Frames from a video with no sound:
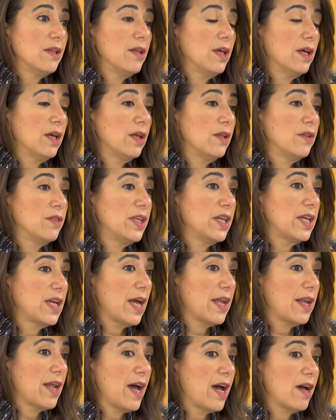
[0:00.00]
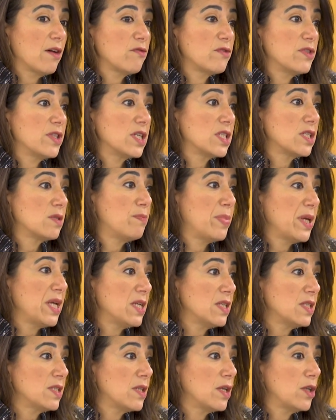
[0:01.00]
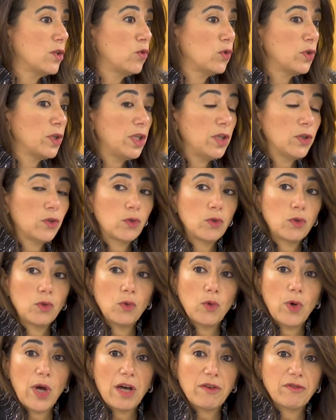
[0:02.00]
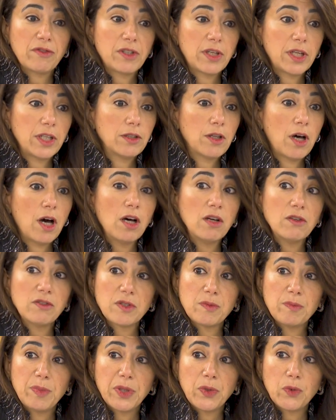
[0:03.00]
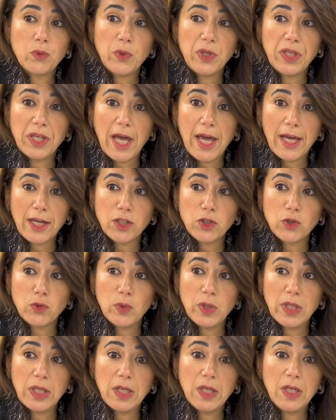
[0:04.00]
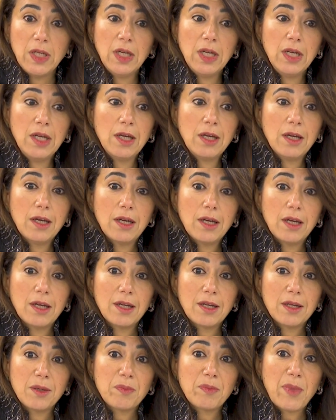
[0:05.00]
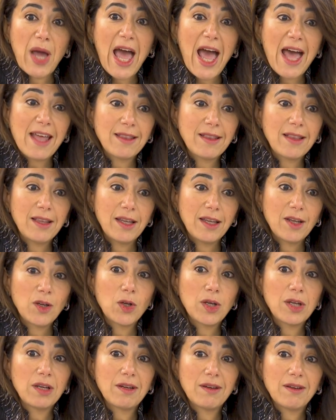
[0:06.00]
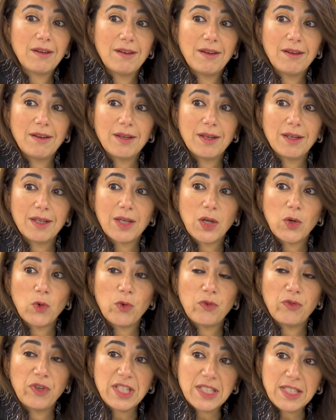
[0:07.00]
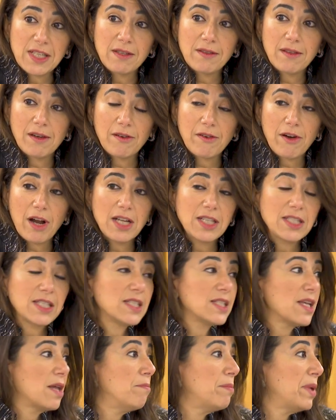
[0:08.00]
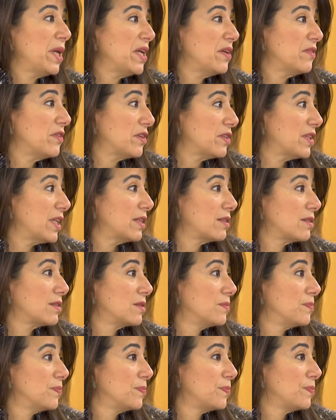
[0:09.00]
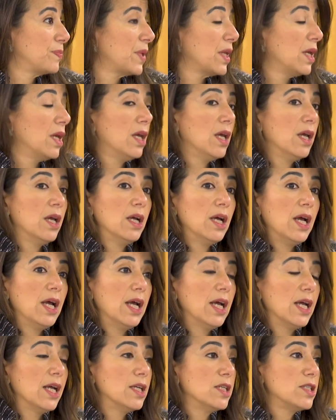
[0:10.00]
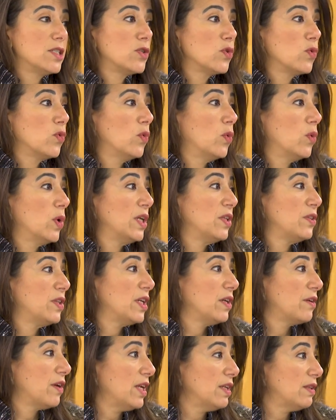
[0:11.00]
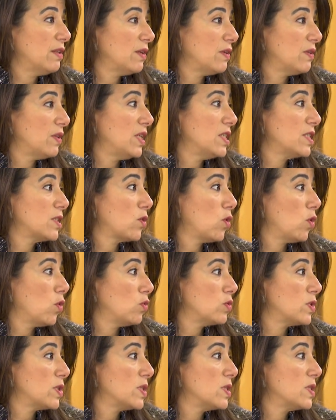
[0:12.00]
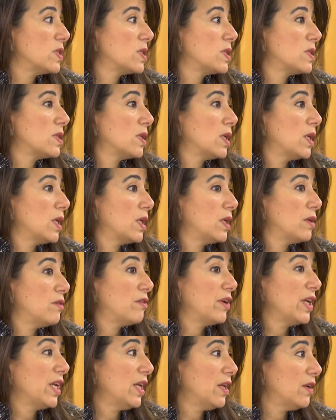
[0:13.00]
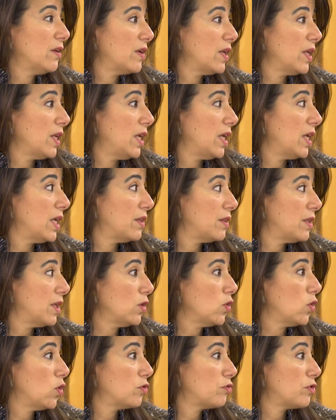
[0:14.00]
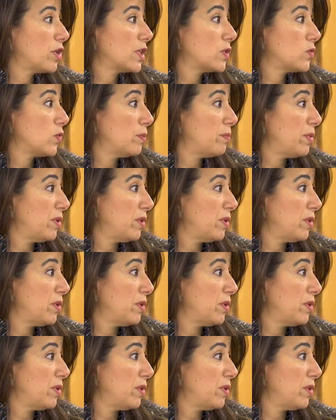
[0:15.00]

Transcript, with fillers: uh, they can have the space. They don't need to have trade-offs between actually um, handling uh, or facing the crisis and paying their debt. Uh, so integrating these clauses uh, regularly in debt contracts would